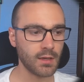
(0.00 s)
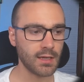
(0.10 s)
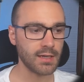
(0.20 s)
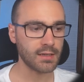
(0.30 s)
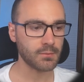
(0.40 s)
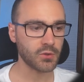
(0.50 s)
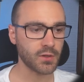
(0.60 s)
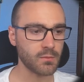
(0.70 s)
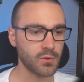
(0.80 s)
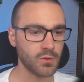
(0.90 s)
And I'm
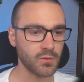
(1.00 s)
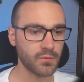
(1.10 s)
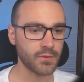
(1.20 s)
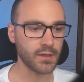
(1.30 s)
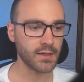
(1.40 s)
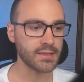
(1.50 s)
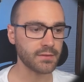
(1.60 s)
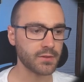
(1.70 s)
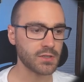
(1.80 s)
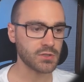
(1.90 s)
going to move the
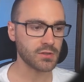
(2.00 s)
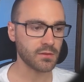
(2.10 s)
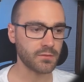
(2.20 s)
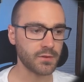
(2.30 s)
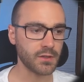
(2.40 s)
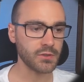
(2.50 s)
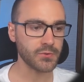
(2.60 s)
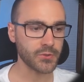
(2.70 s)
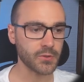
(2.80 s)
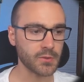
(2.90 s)
definition of the
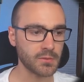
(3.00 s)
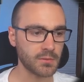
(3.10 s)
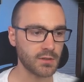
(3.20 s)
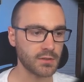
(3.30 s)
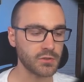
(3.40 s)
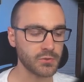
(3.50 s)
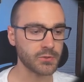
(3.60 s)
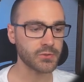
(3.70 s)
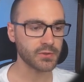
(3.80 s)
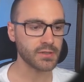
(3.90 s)

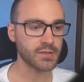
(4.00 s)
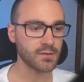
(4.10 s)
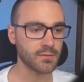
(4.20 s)
users list